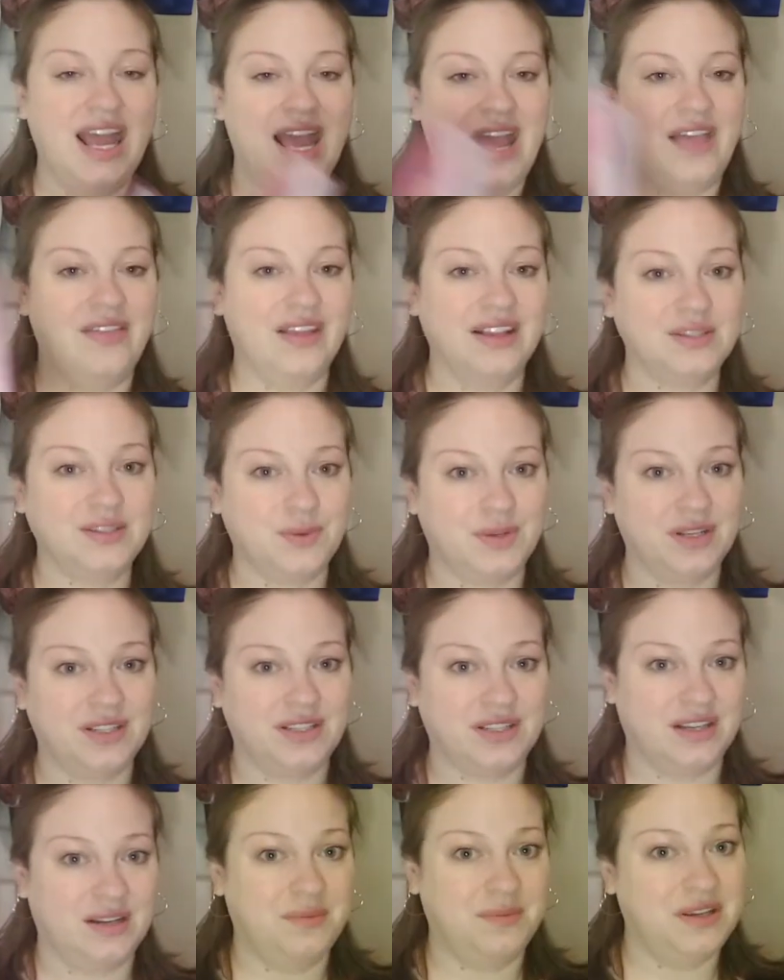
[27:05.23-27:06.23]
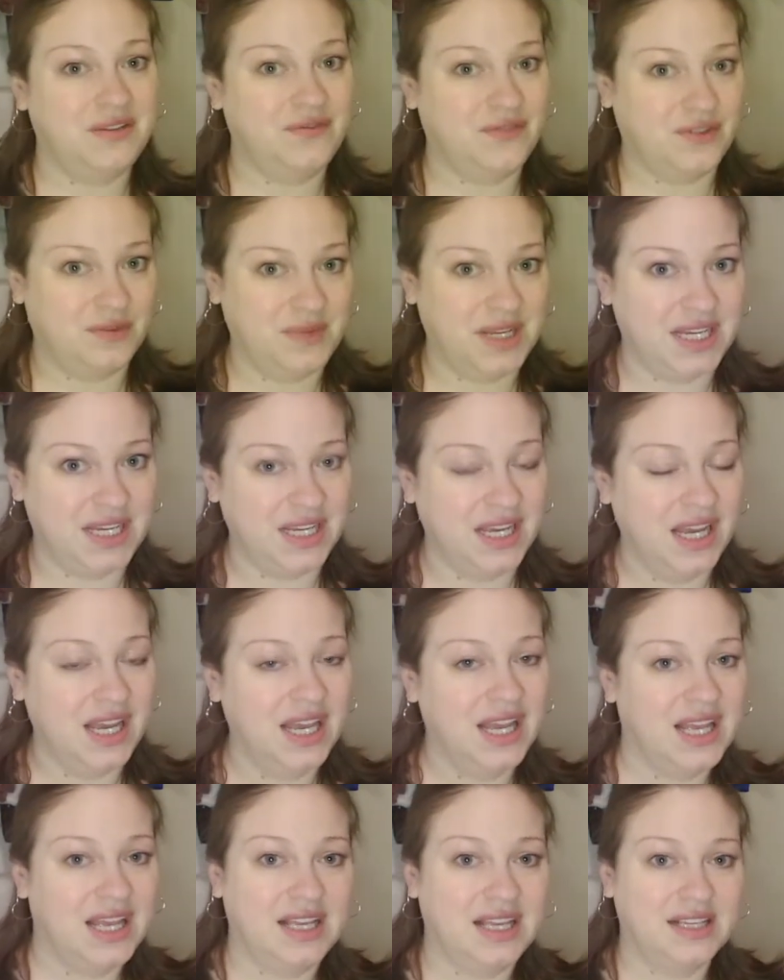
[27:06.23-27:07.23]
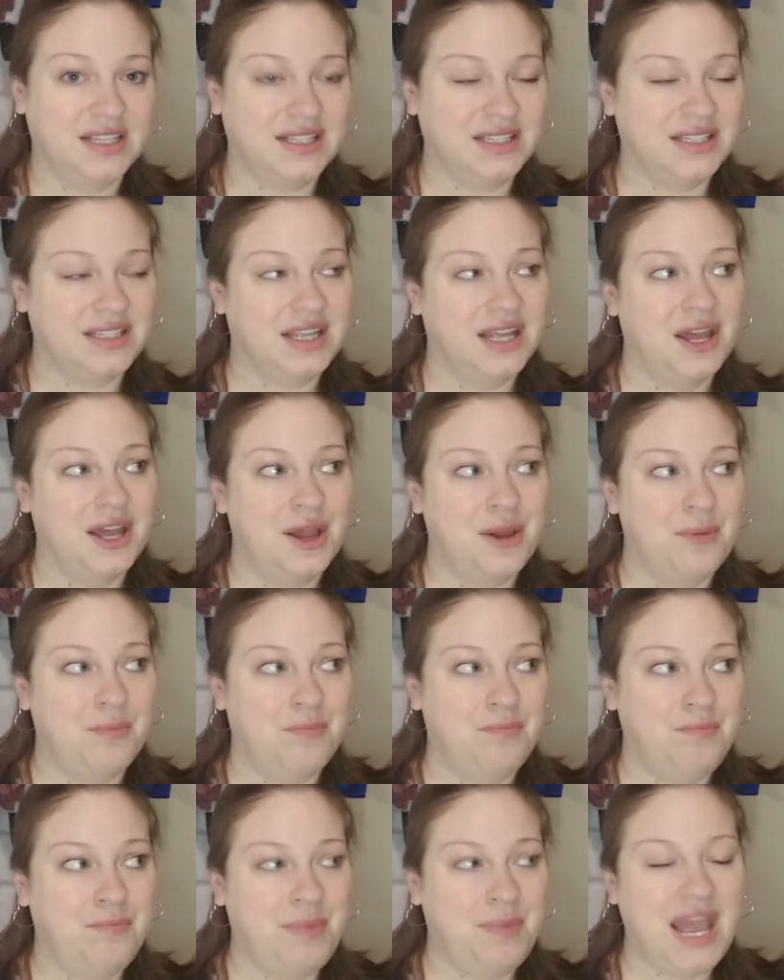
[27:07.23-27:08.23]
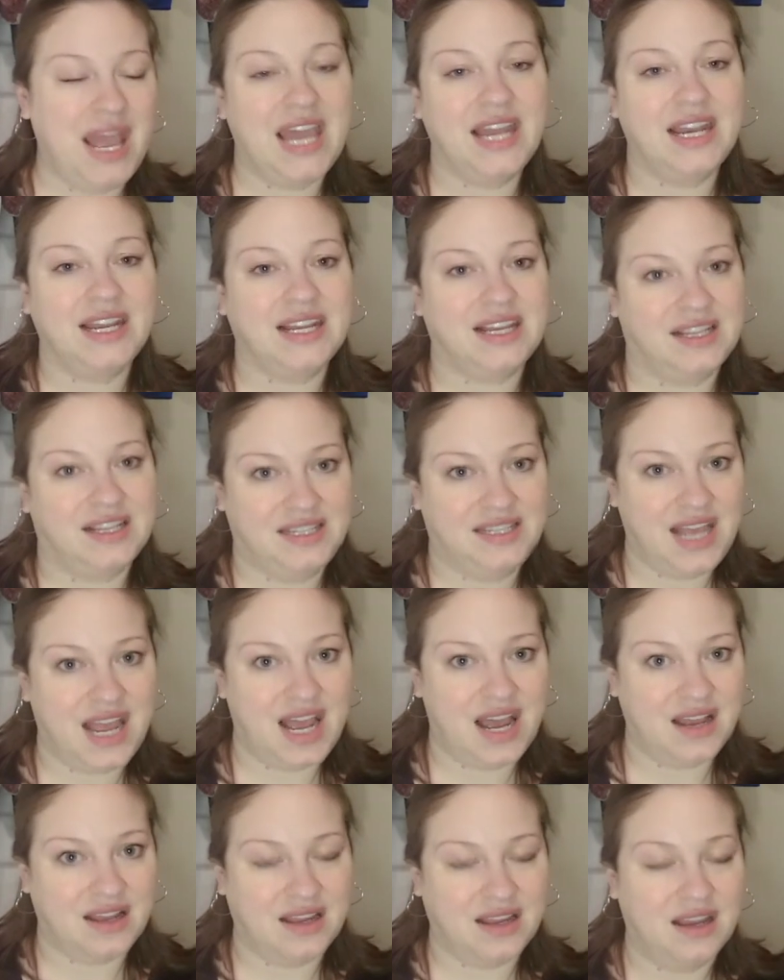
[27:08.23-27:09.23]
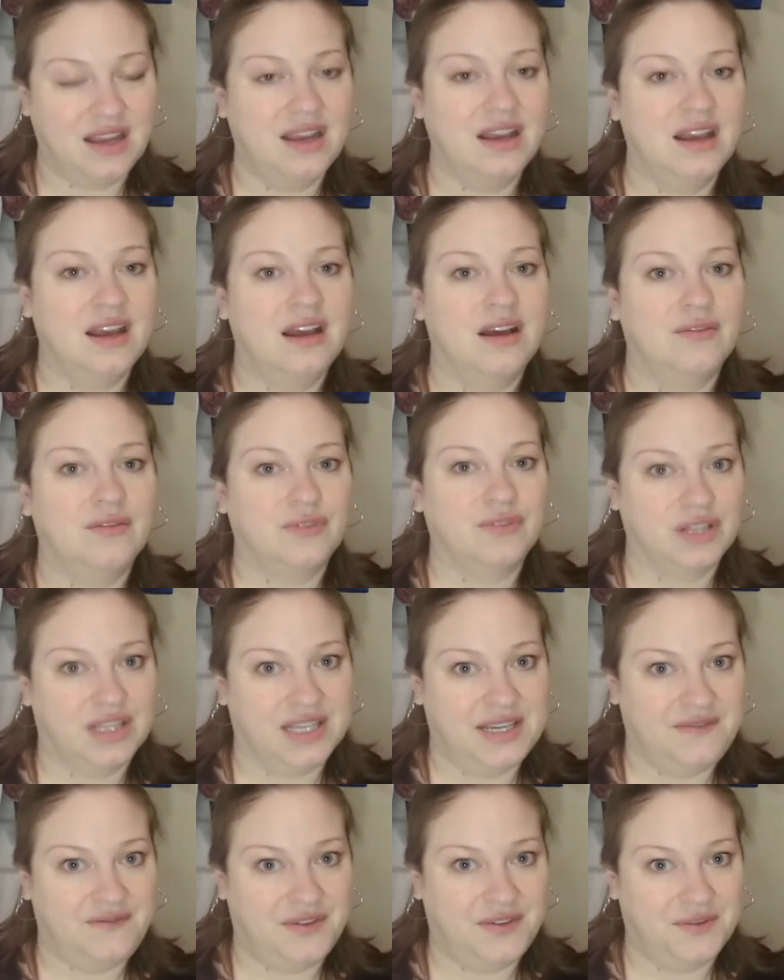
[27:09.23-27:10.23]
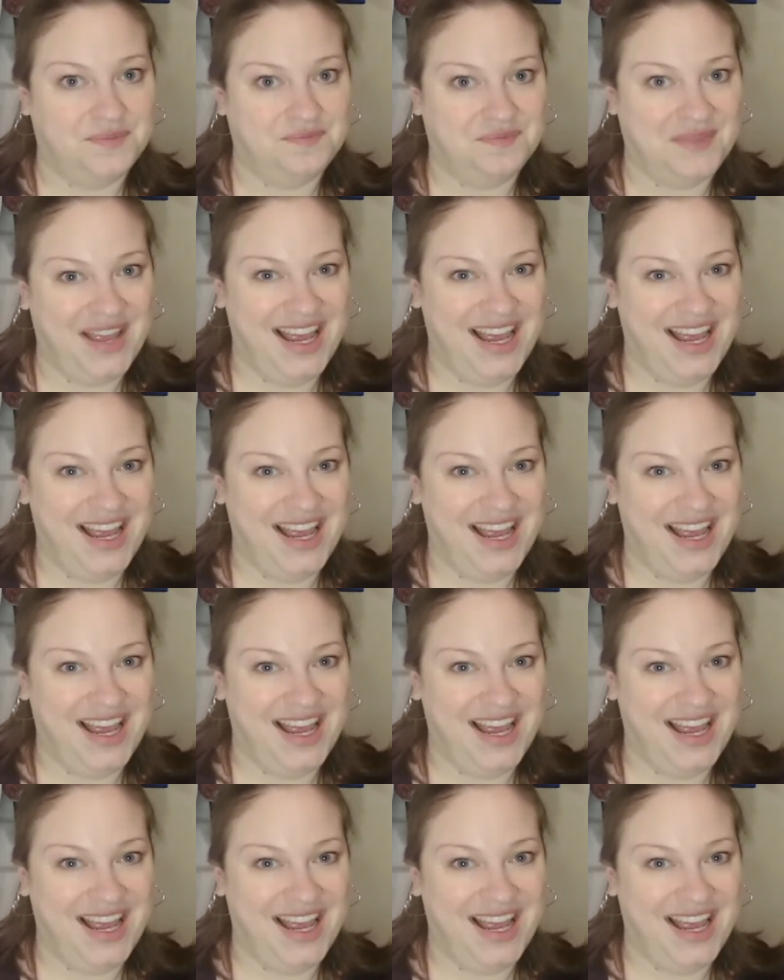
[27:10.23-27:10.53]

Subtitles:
And that's what it's going to be for me, is panic attack relief.